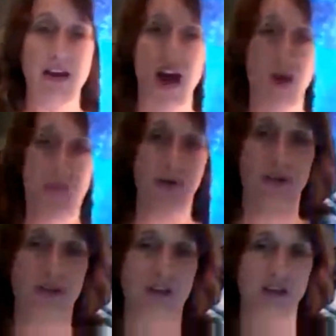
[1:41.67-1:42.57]
I put
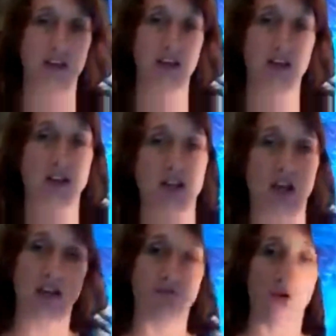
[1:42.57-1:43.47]
the jelly
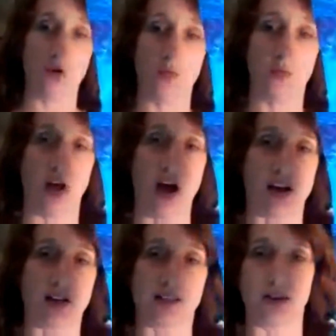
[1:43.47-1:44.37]
roll
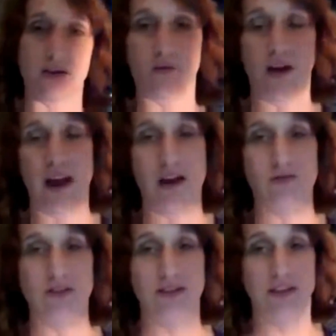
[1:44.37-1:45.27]
blocks around
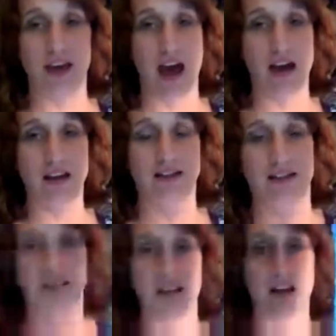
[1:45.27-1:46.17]
that.
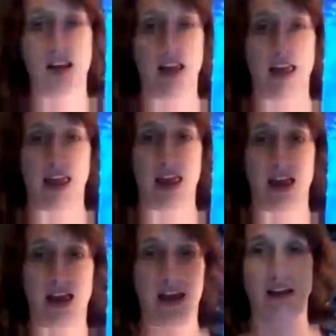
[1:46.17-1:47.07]

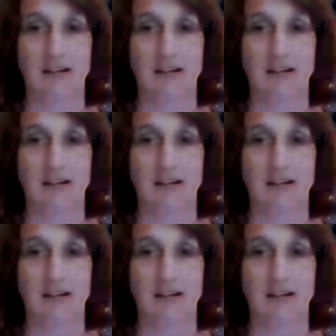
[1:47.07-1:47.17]
And